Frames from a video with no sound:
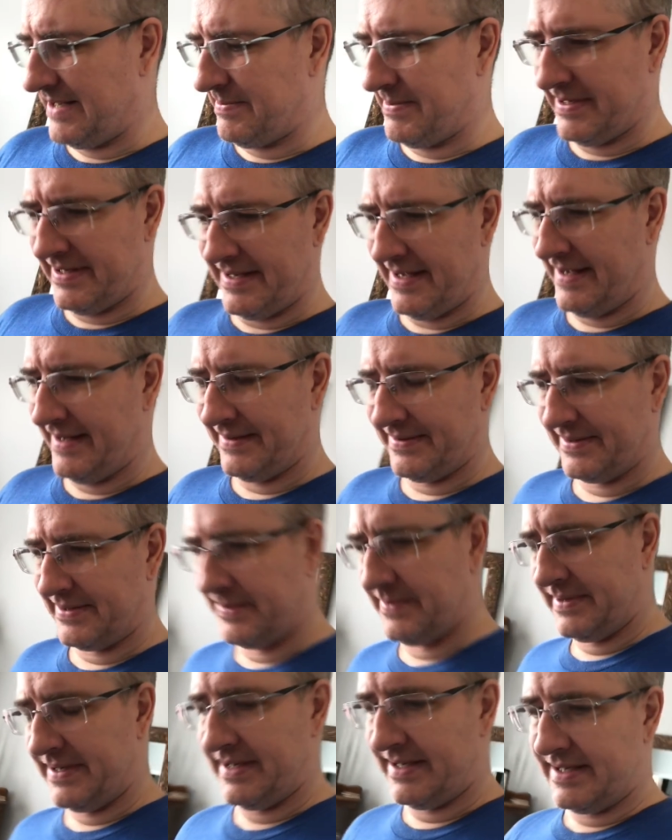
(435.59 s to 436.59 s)
but I don't know
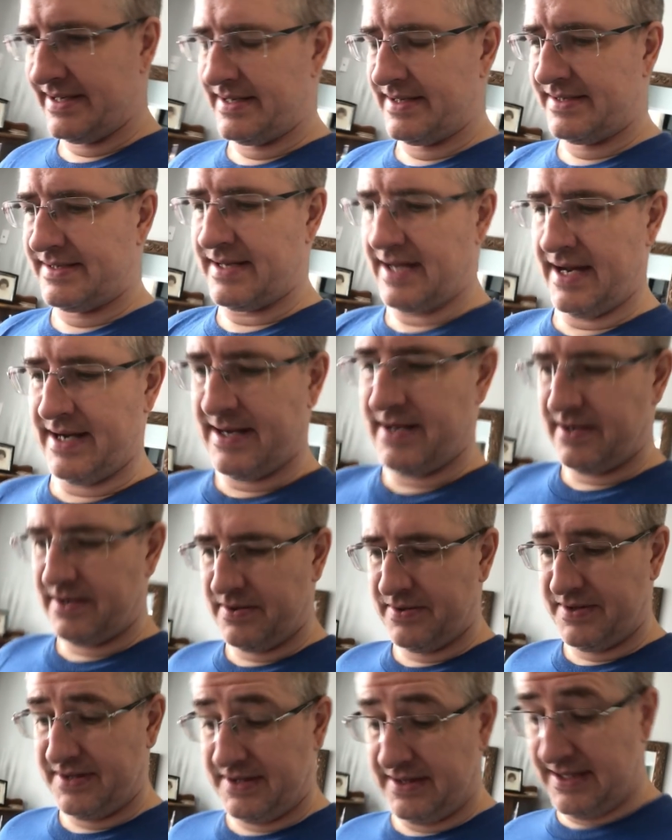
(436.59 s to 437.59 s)
what it is. I
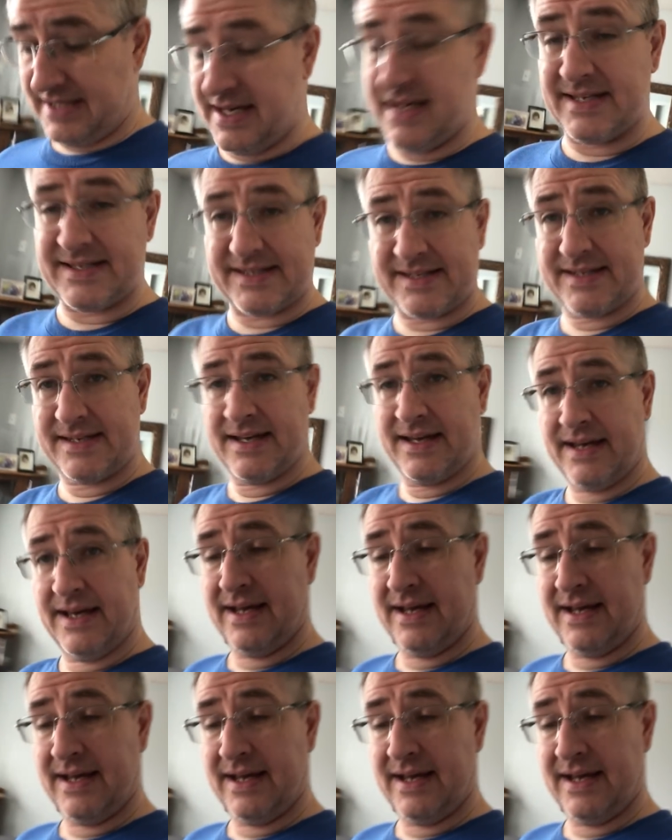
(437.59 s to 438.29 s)
know this.